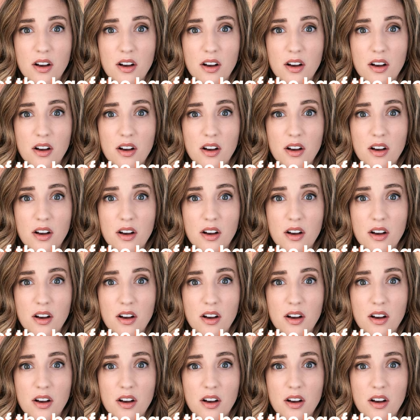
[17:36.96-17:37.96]

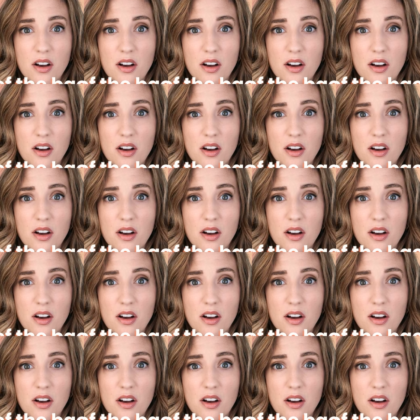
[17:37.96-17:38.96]

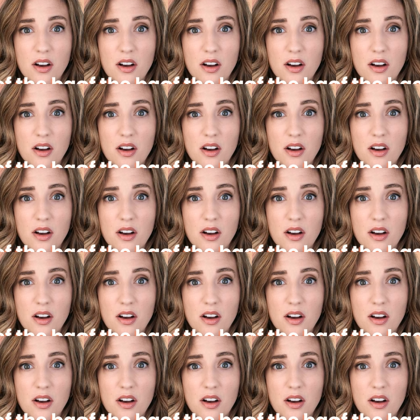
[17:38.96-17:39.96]

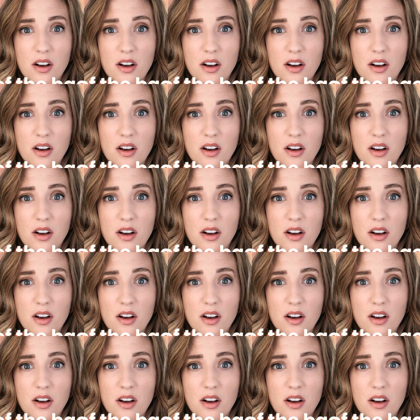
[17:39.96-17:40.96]

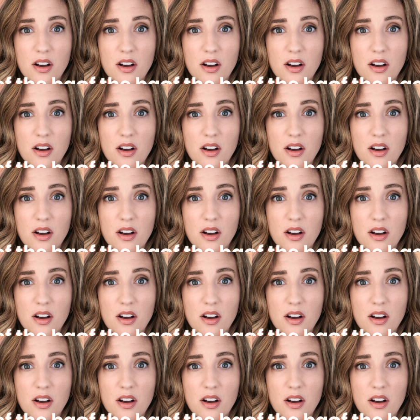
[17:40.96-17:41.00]
This is a still picture; no speech is visible.